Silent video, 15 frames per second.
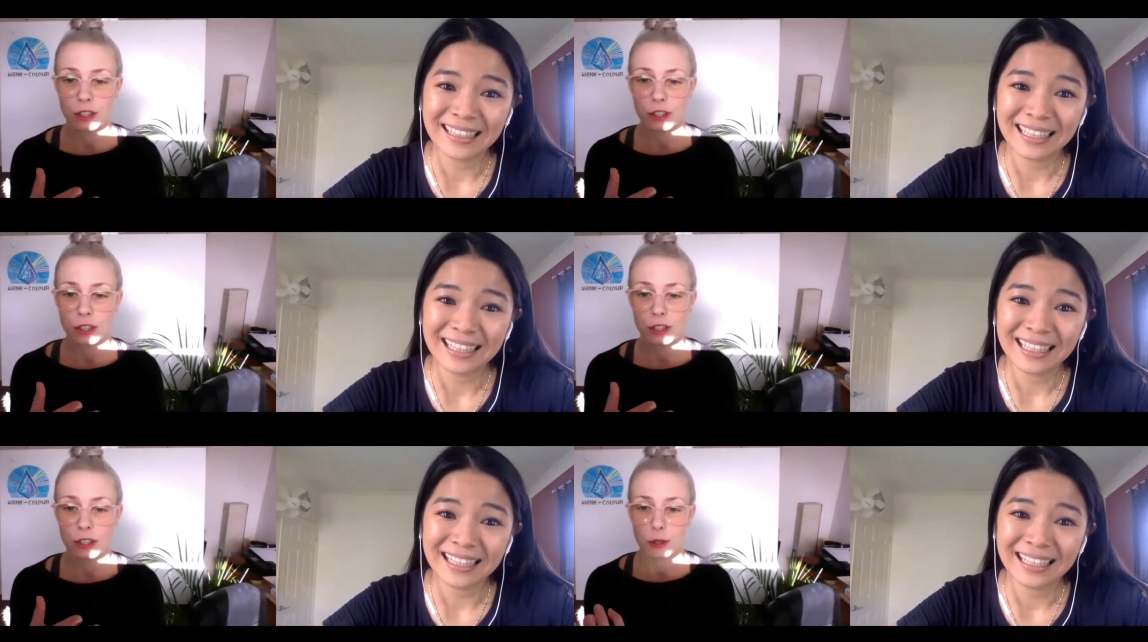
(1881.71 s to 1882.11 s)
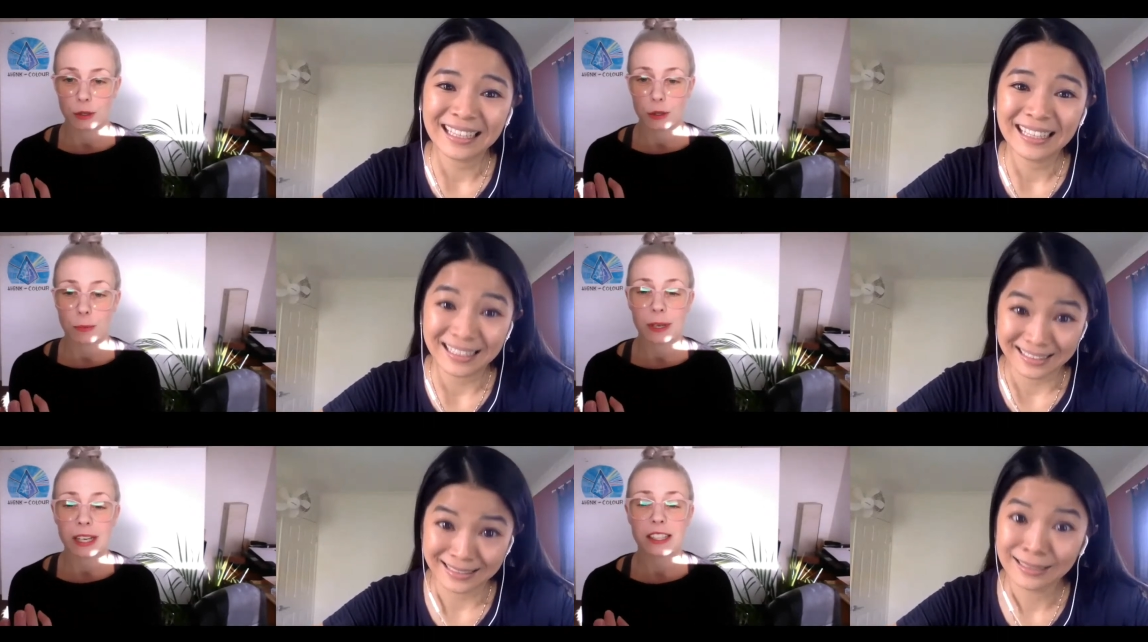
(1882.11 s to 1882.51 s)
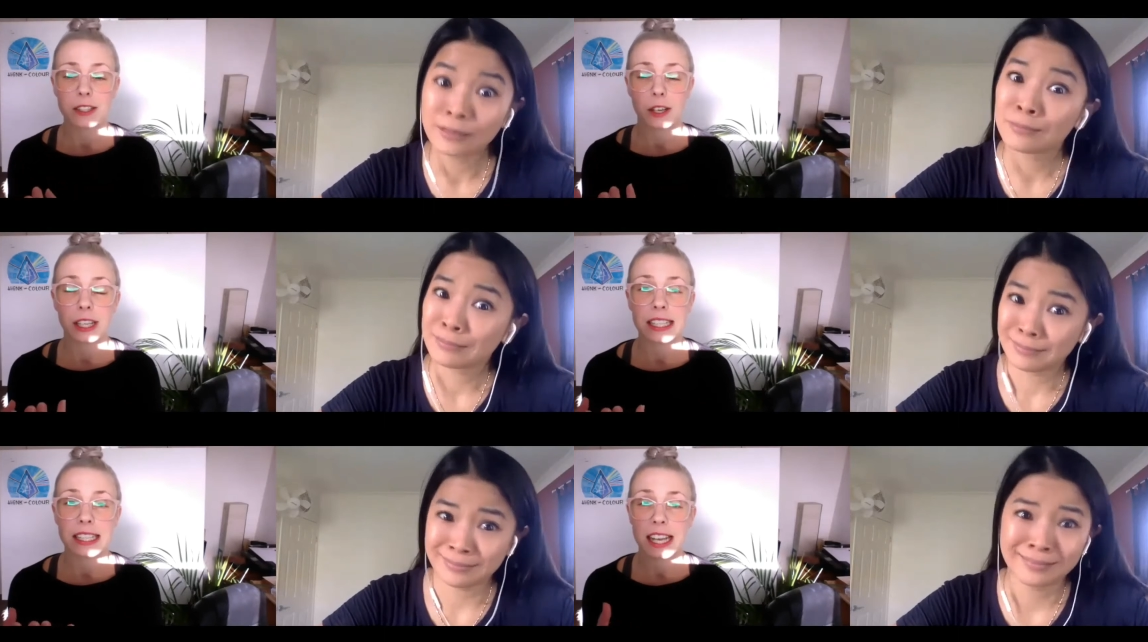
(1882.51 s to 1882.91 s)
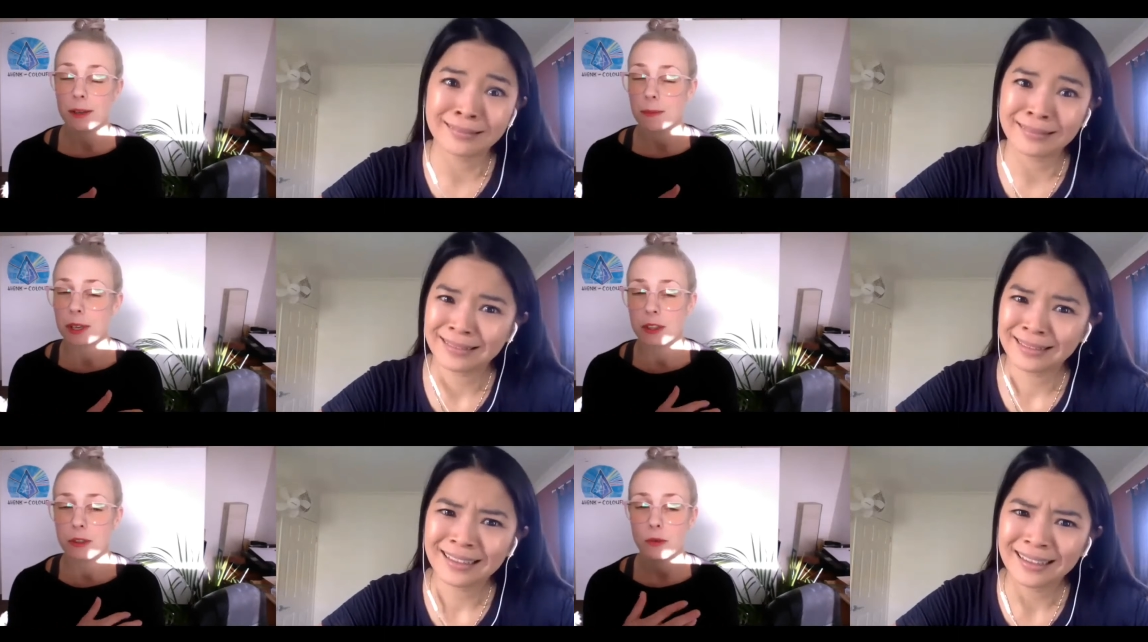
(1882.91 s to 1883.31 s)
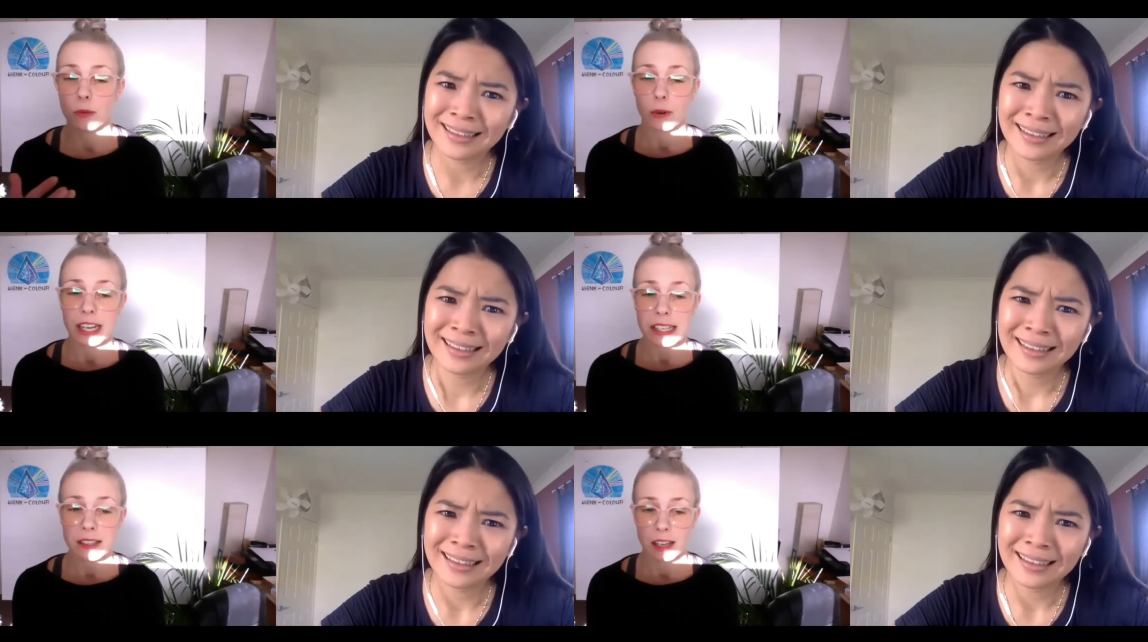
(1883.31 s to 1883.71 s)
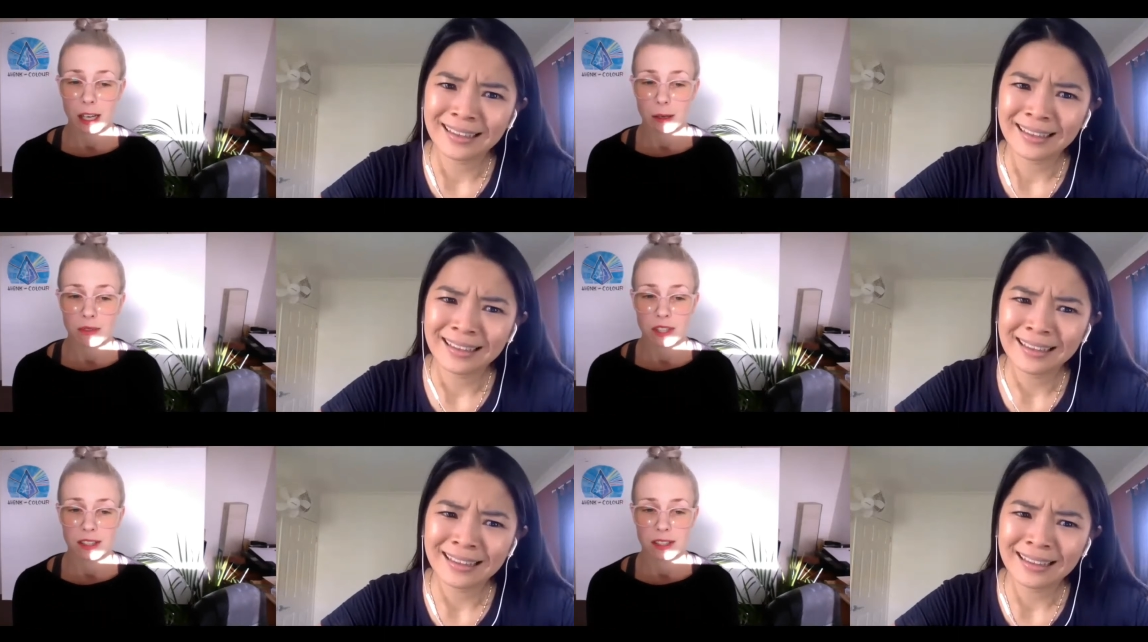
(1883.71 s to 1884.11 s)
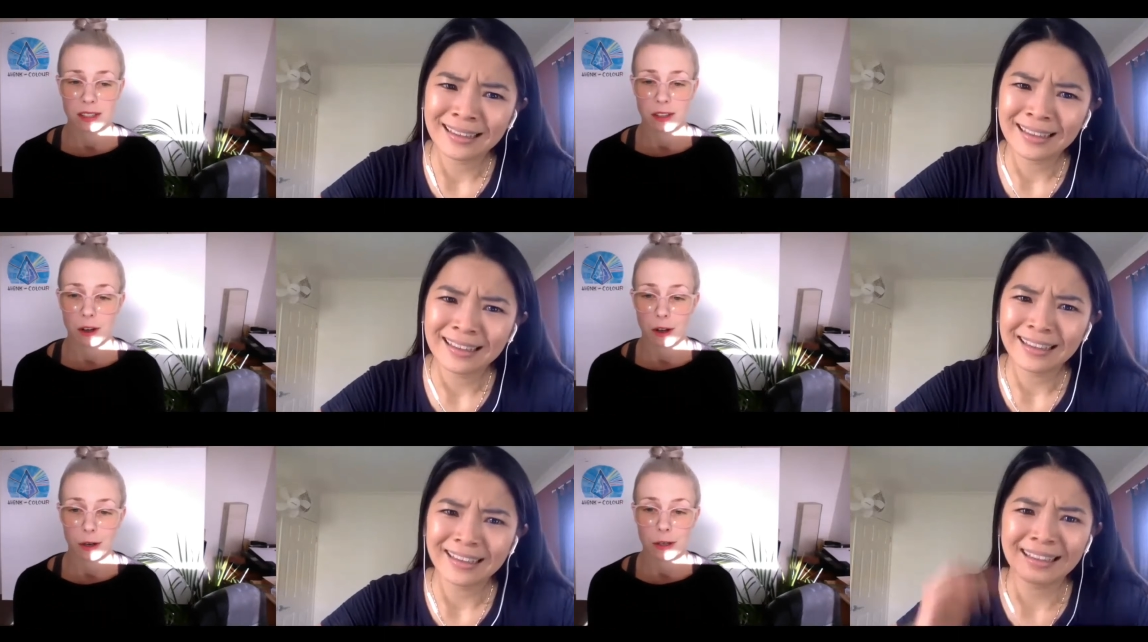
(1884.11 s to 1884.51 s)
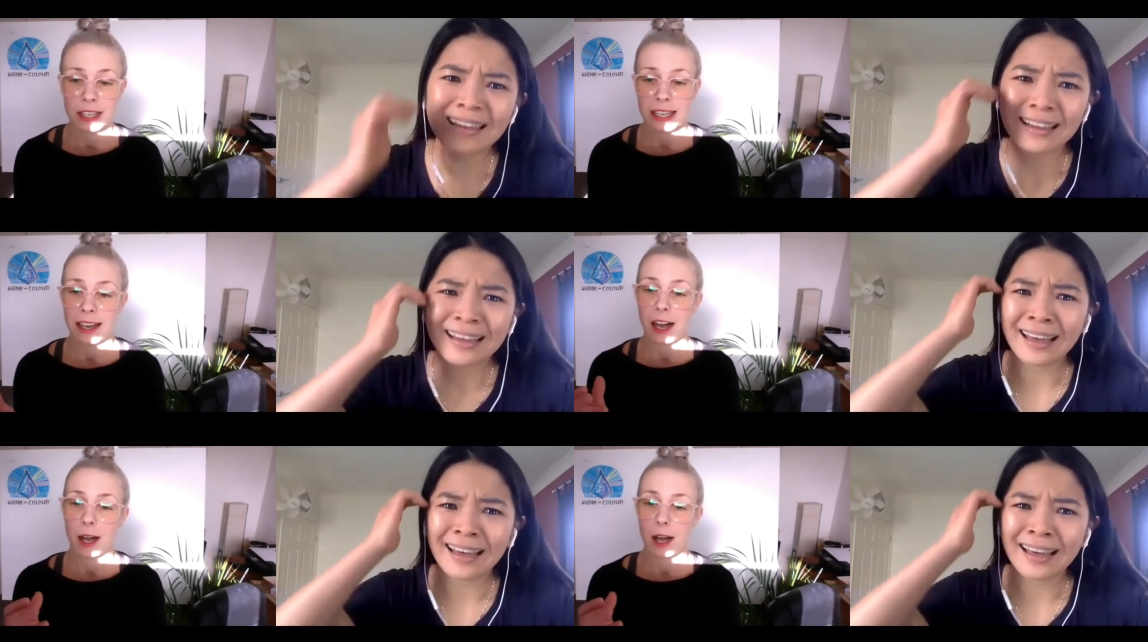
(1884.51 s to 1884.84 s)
Speaker 1: do, but it's going to take me three times as long.